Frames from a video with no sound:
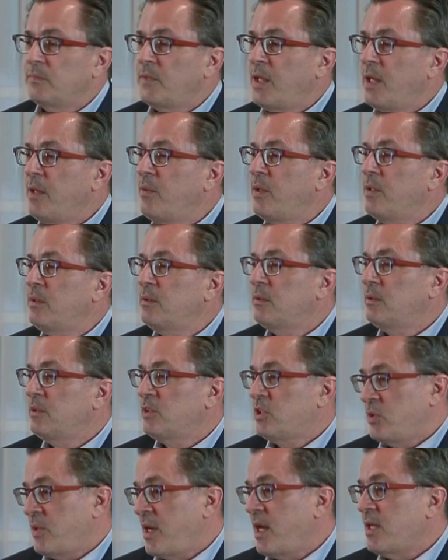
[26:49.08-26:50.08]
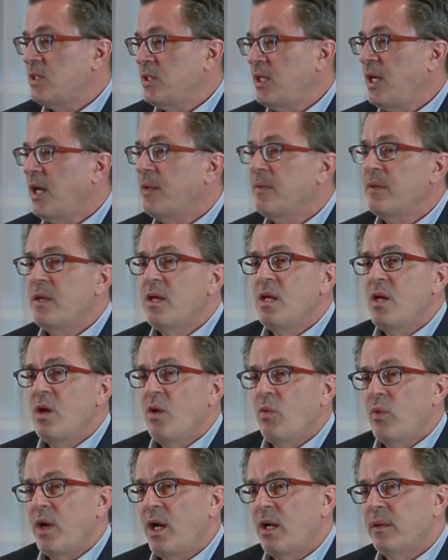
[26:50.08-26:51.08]
Anyone? Stress, yeah.
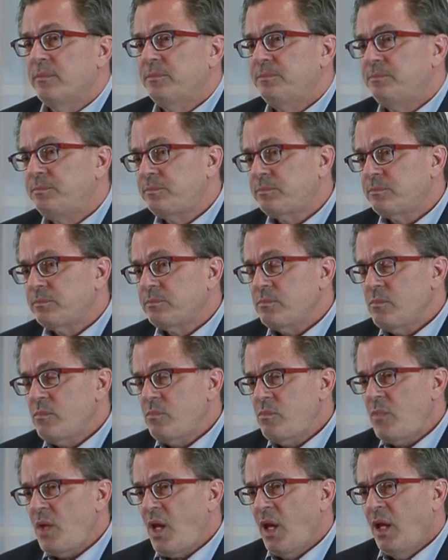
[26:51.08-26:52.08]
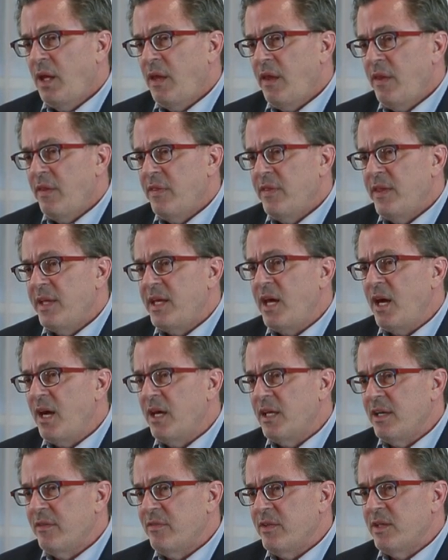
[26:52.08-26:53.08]
Well, the
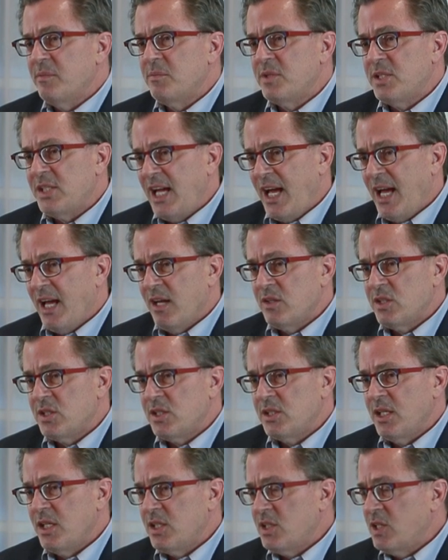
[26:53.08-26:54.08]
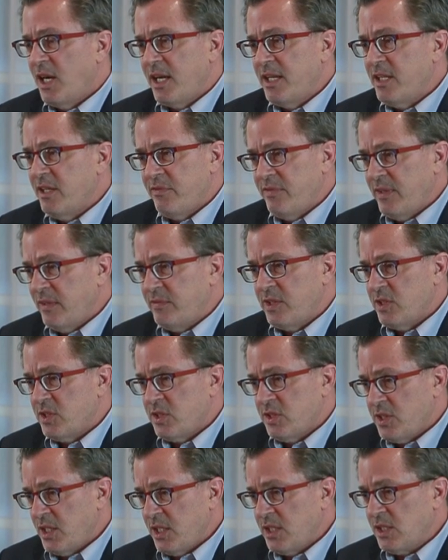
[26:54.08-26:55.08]
caregiver themselves is not in their 50s
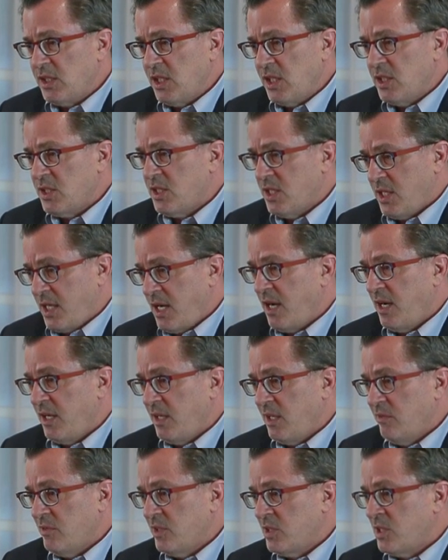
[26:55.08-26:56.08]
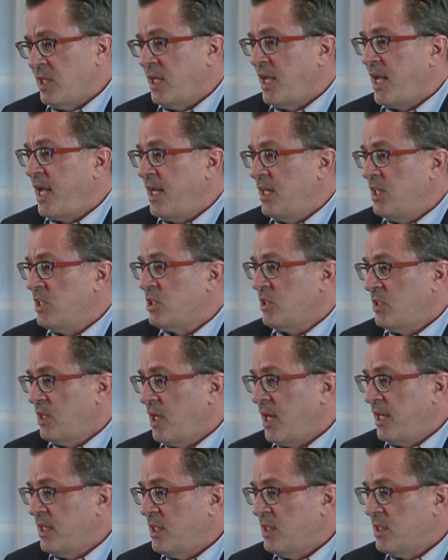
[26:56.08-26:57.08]
or 60s. The caregiver is in their 80s or
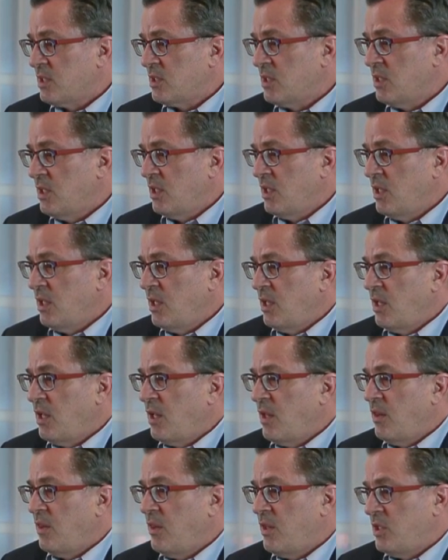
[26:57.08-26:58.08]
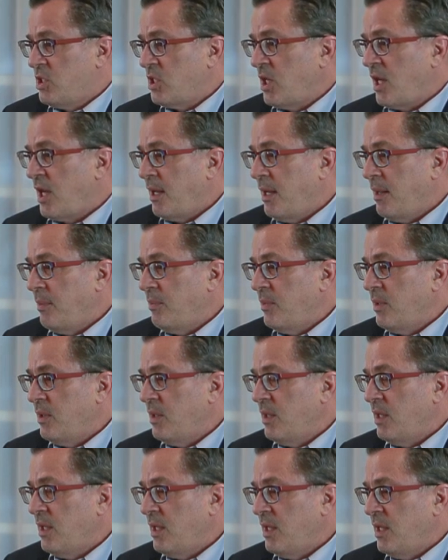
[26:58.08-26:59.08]
90s. The job
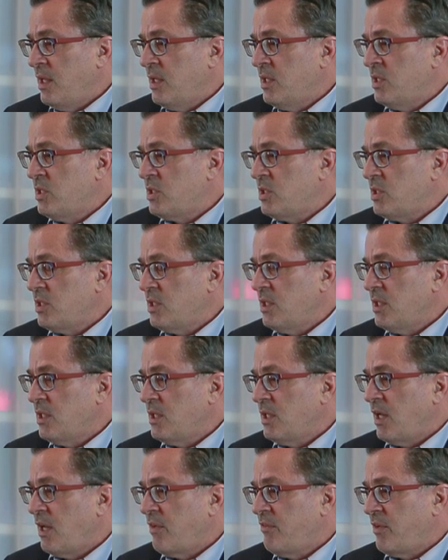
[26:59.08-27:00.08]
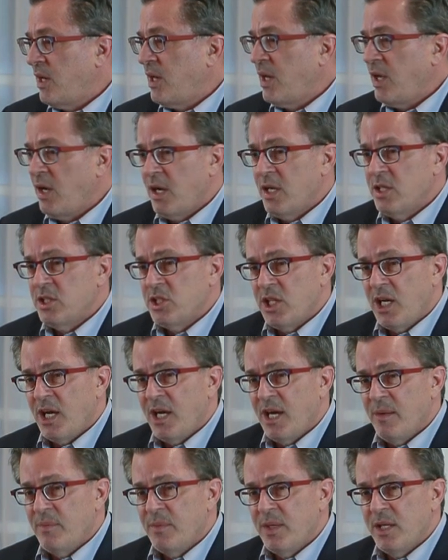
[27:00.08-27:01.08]
is a very hard
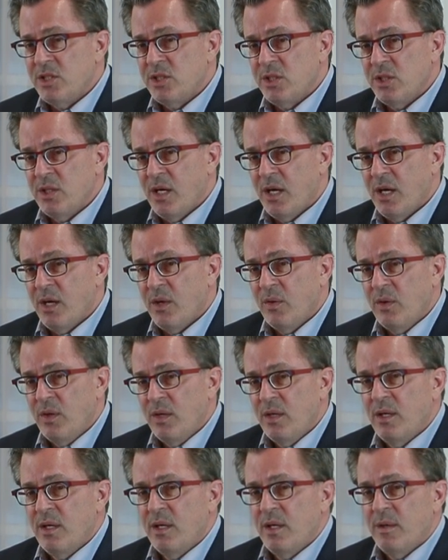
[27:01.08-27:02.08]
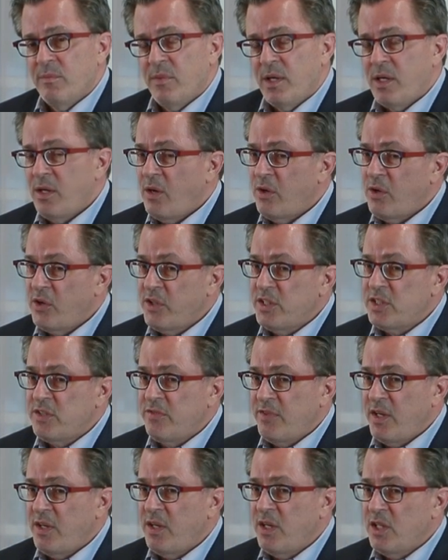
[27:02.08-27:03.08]
job, as you know, but not only is
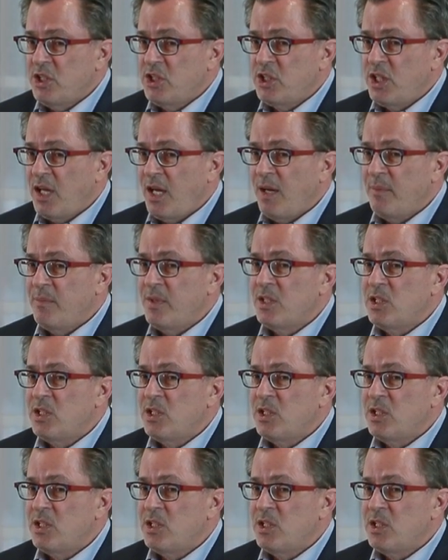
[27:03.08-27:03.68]
it a very hard job,